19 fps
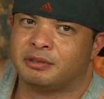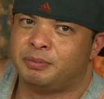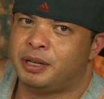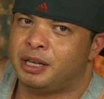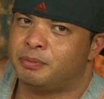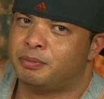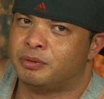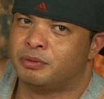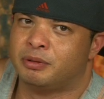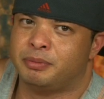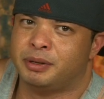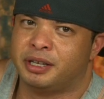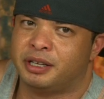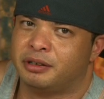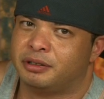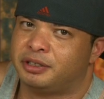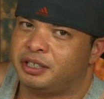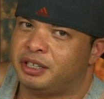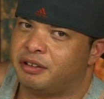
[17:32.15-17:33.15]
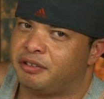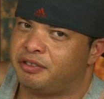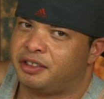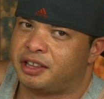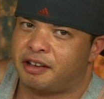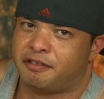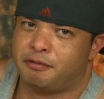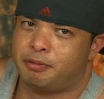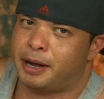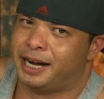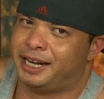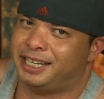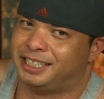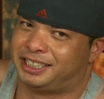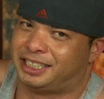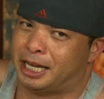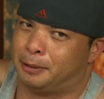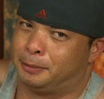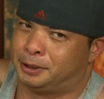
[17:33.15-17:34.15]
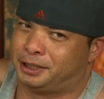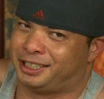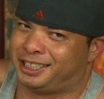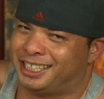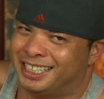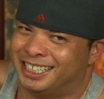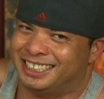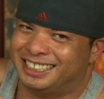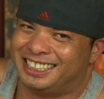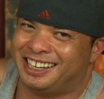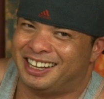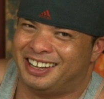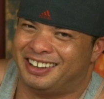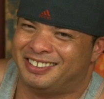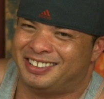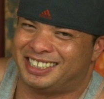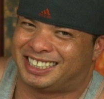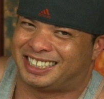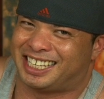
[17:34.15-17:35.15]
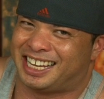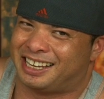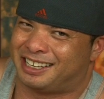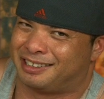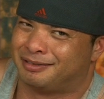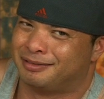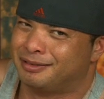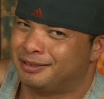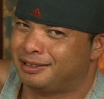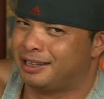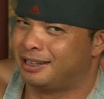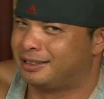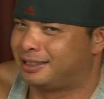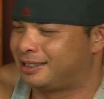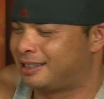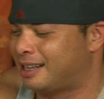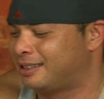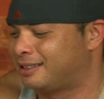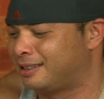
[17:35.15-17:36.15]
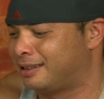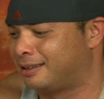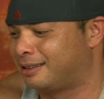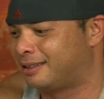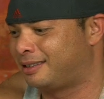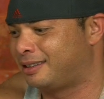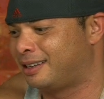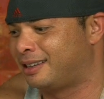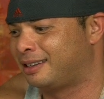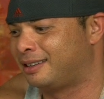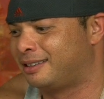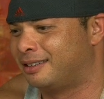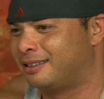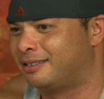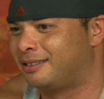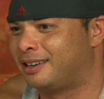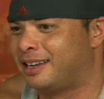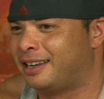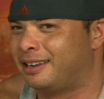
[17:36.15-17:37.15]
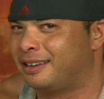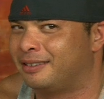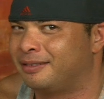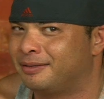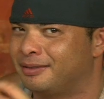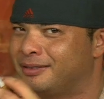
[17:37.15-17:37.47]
of people would be guilty of theft by deception. It's like that's like a thing, you know, like.